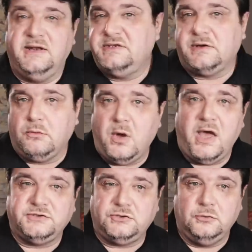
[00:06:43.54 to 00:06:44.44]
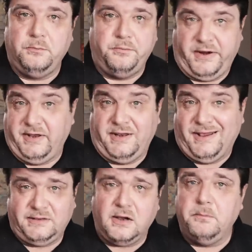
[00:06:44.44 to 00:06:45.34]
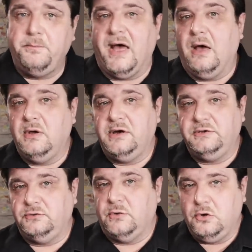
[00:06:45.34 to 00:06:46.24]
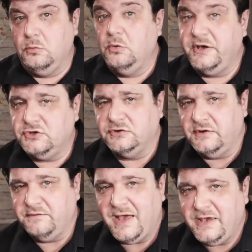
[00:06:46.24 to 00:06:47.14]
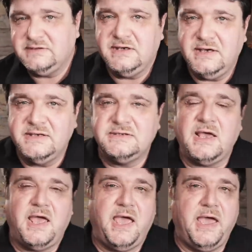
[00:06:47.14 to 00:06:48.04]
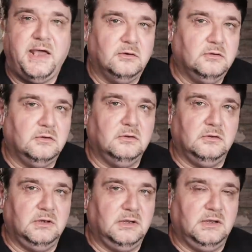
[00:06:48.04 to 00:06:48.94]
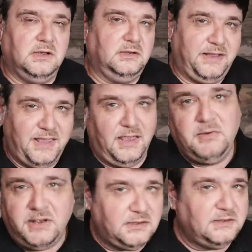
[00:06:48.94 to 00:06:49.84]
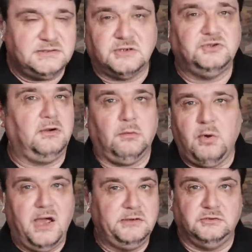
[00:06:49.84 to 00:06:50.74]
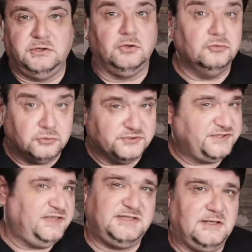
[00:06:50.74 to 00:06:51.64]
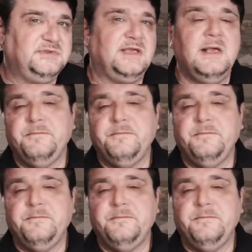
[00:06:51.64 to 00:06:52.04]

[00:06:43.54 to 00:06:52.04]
And this requires to bring the electrical power to accumulation devices and all uh, the cabling that is actually required, all the control systems.